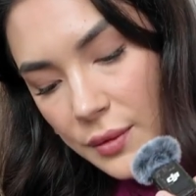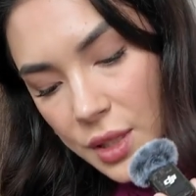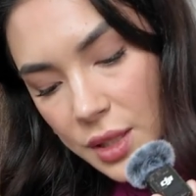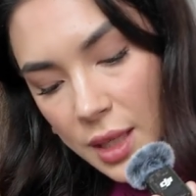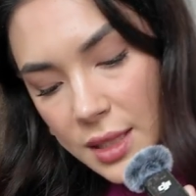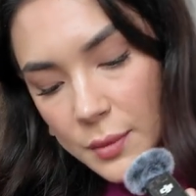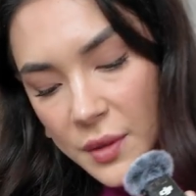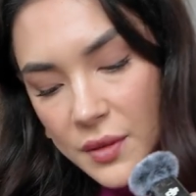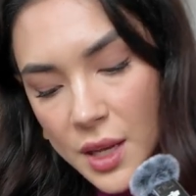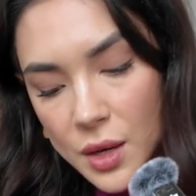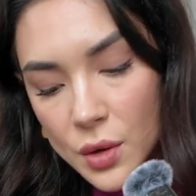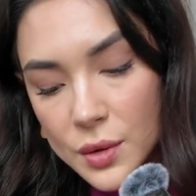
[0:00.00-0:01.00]
just got some of
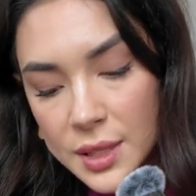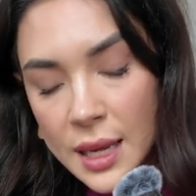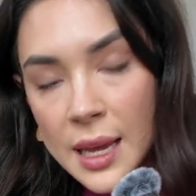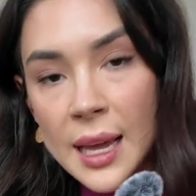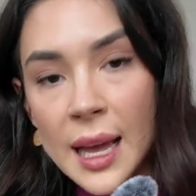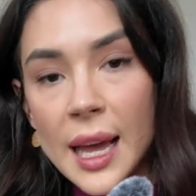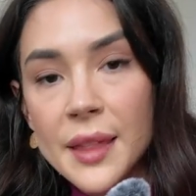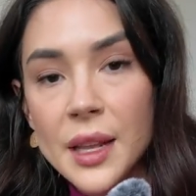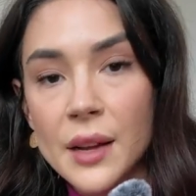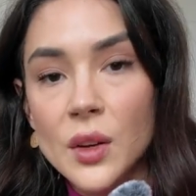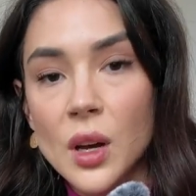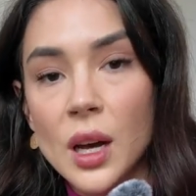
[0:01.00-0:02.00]
those. And then
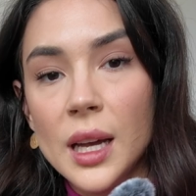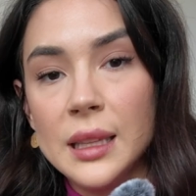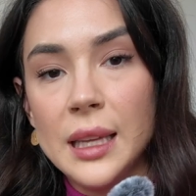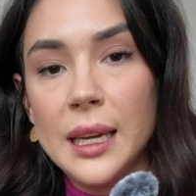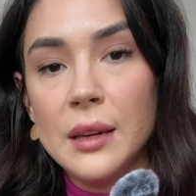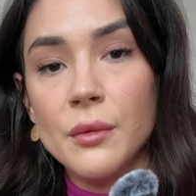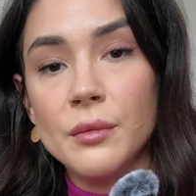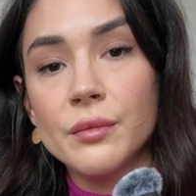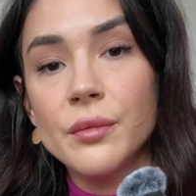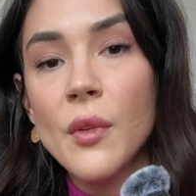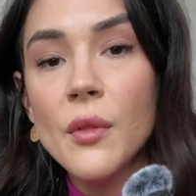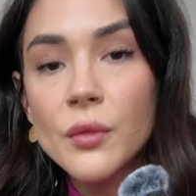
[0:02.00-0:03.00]
I've got like
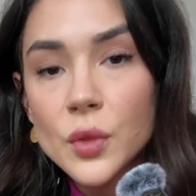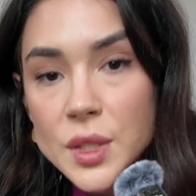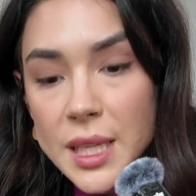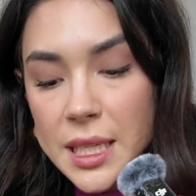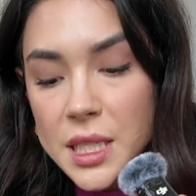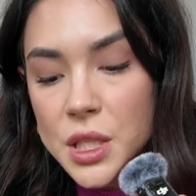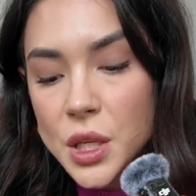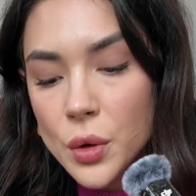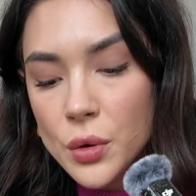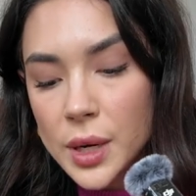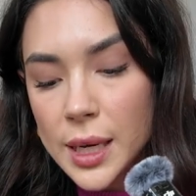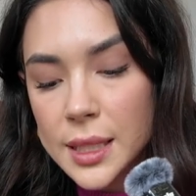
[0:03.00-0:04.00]
full-size
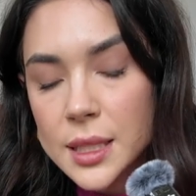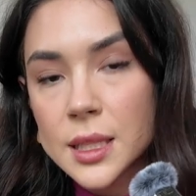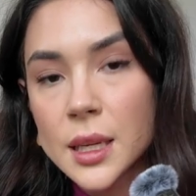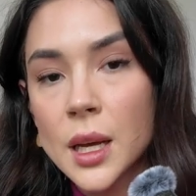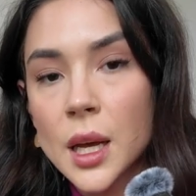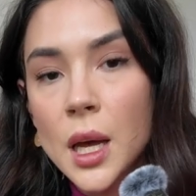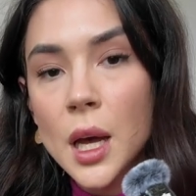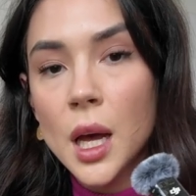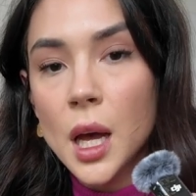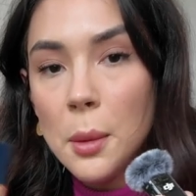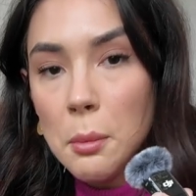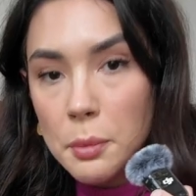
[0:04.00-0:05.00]
deodorant,
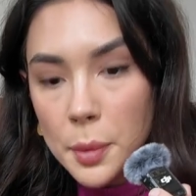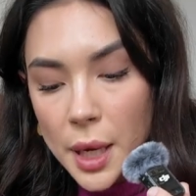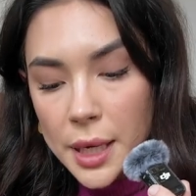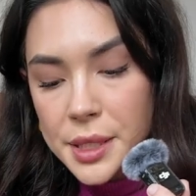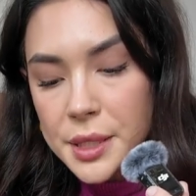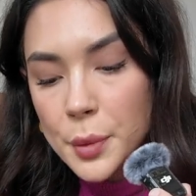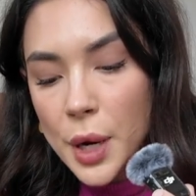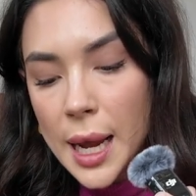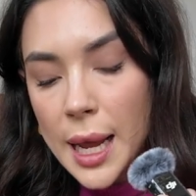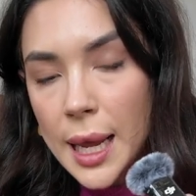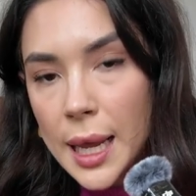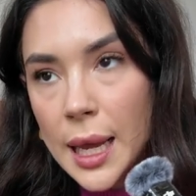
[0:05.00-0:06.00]
body
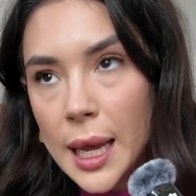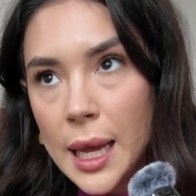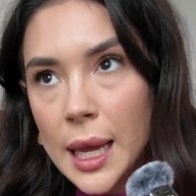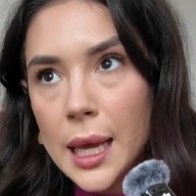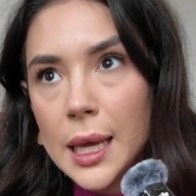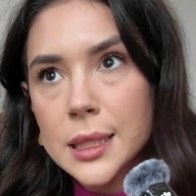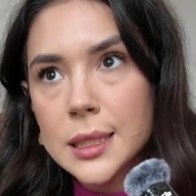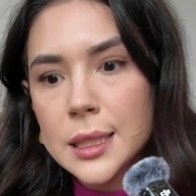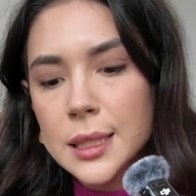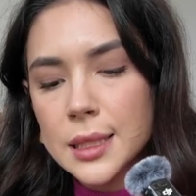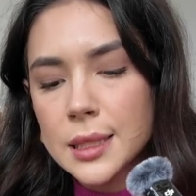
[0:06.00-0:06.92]
spray, and